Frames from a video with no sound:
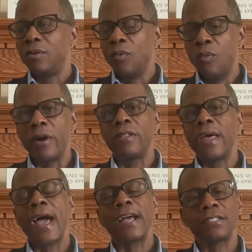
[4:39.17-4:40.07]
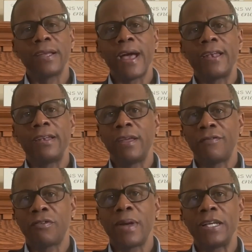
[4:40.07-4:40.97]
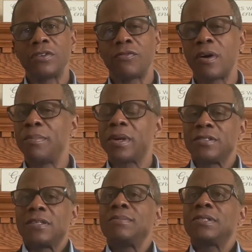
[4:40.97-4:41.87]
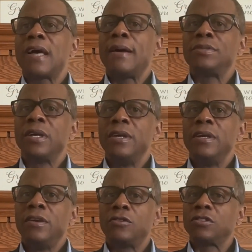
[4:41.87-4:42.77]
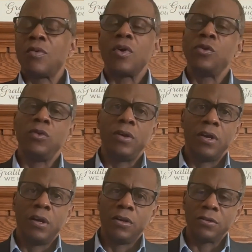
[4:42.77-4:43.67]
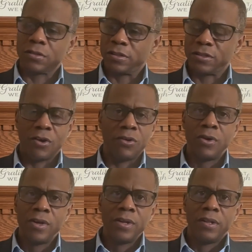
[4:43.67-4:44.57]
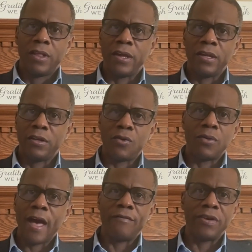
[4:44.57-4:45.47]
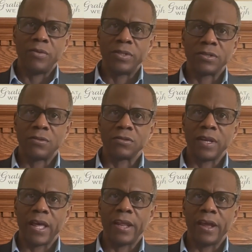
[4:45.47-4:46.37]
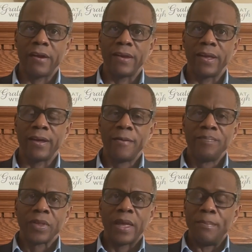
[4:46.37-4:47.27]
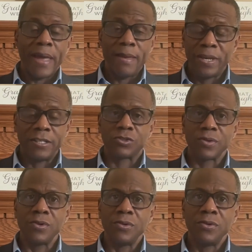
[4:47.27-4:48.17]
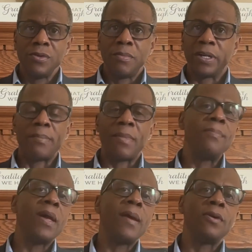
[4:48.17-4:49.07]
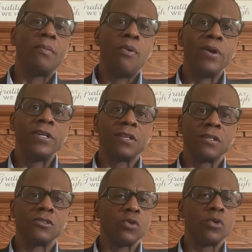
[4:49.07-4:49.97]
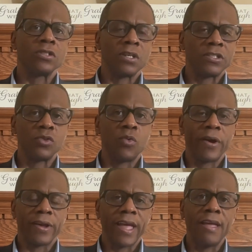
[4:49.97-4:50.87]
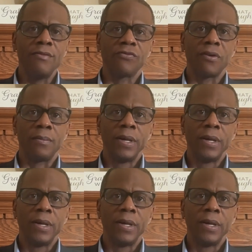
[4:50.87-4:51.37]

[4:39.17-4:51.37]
where they actually got the information from. Because sometimes, someone who looks as though they don't have any results in that area, it may be true, but they may be able to point to the source as to where it came from